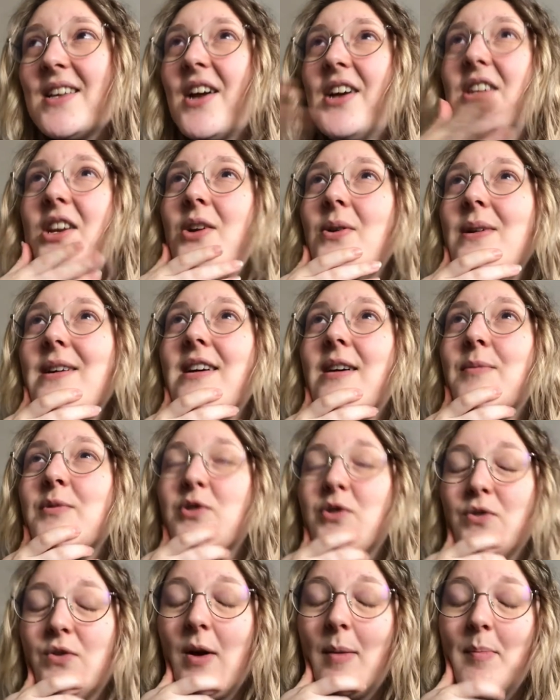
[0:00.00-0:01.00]
I know he comes
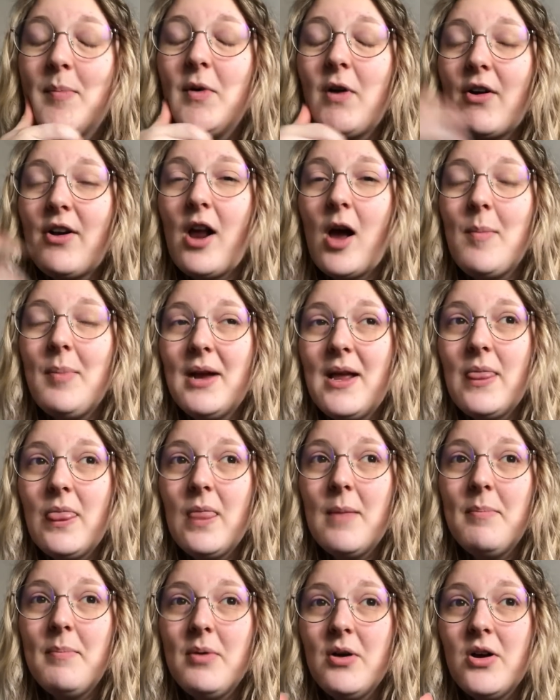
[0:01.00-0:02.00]
across quite grown up in
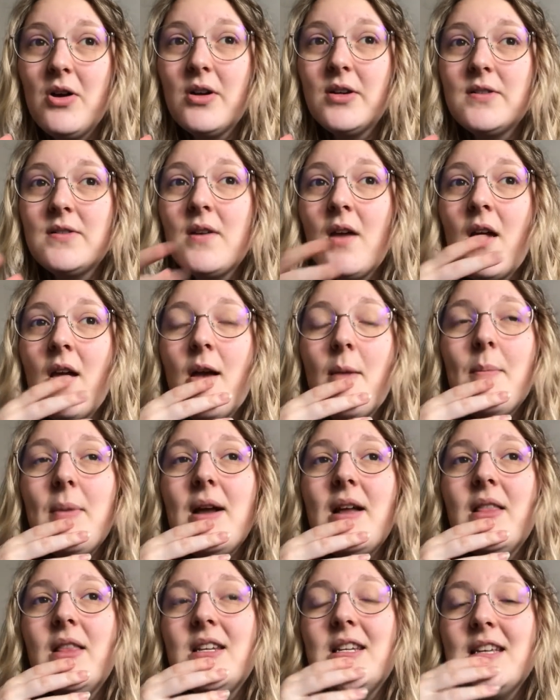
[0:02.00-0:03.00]
the books, but
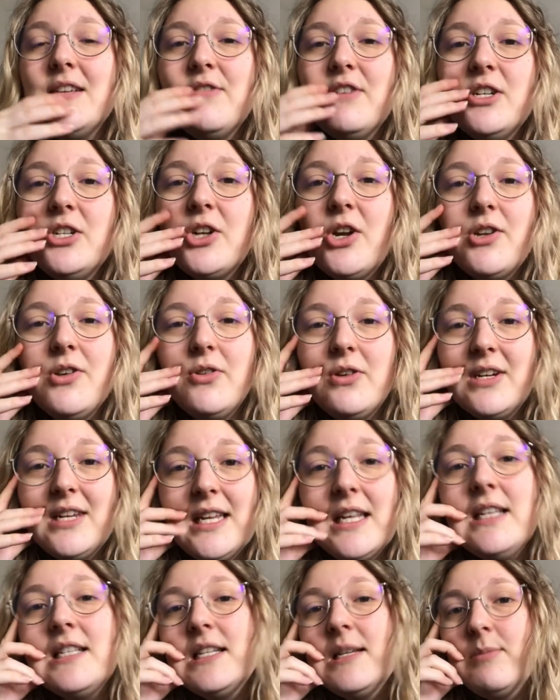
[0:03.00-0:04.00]
in the TV show, you could
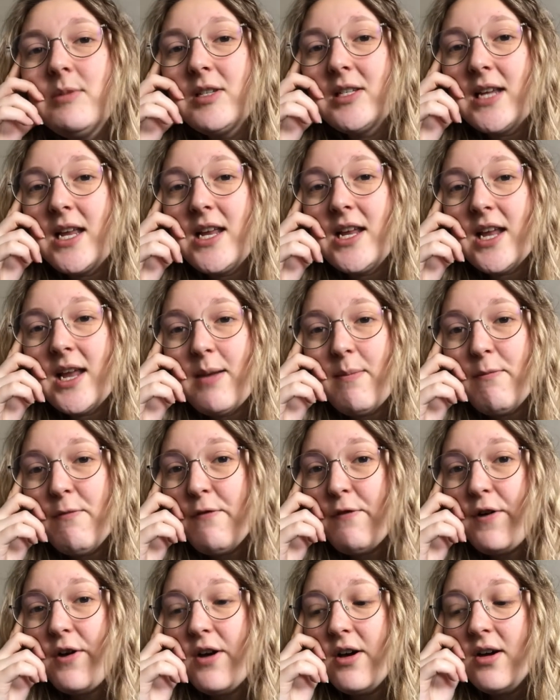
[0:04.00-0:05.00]
easily mistake him
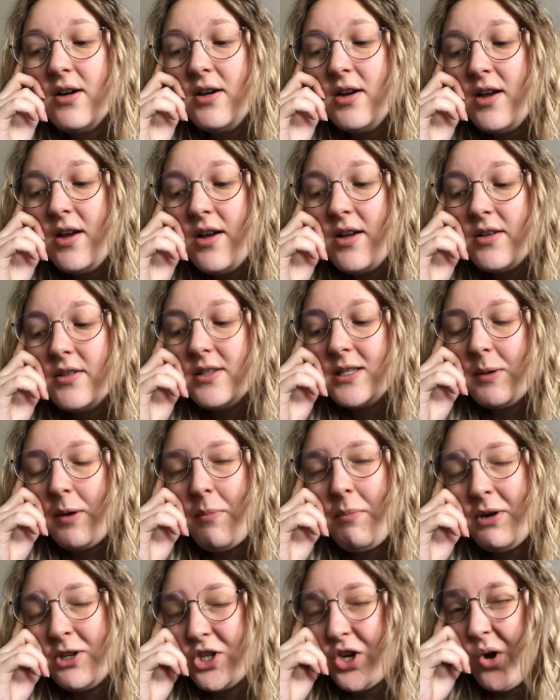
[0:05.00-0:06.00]
for someone
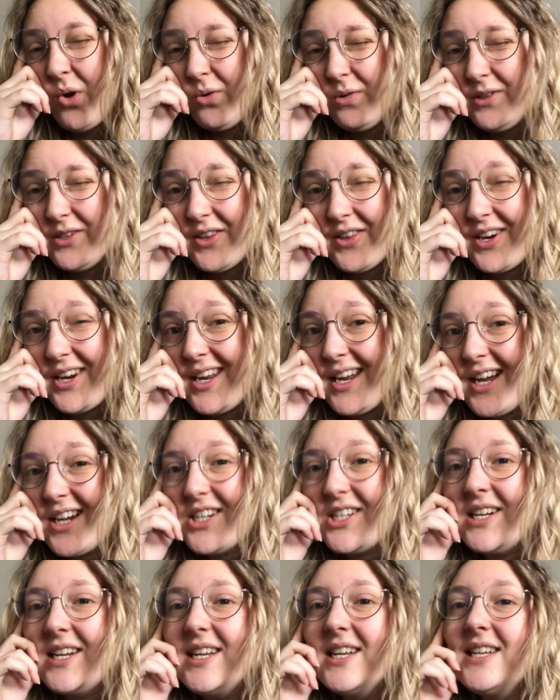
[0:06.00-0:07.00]
much older than he
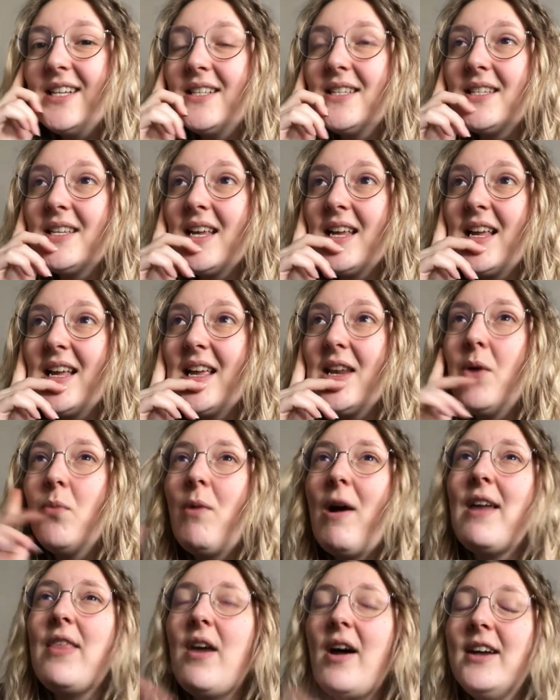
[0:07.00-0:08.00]
actually is in a
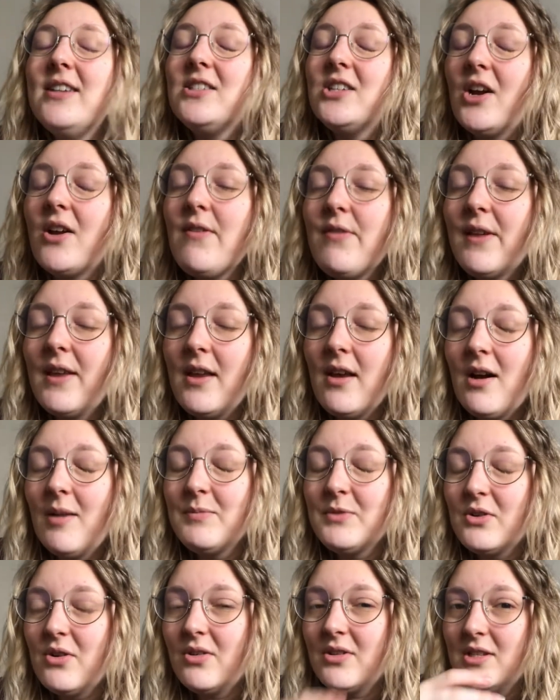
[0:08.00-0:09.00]
way that I don't think he
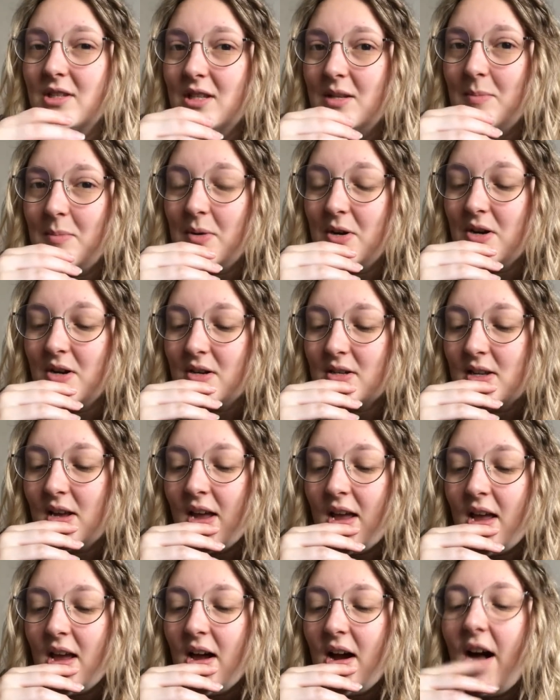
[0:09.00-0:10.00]
comes across in the books.
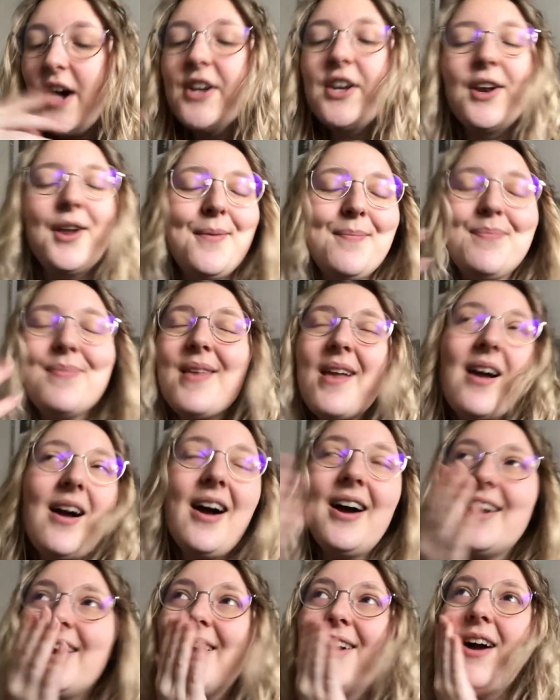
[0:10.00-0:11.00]
I don't
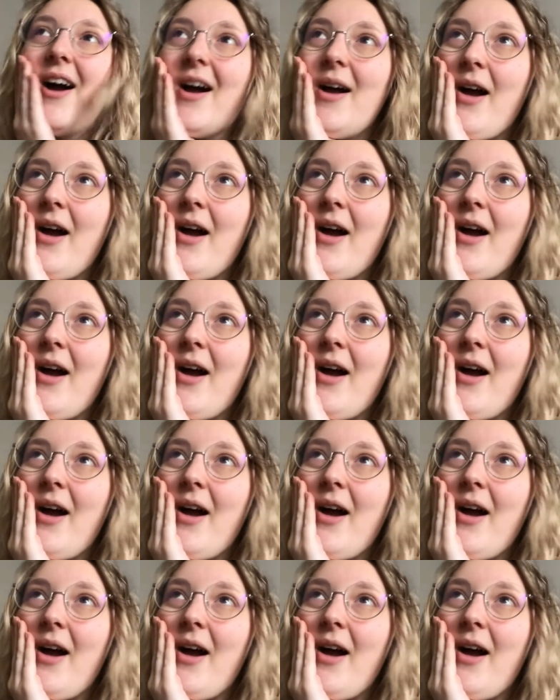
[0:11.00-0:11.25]
know.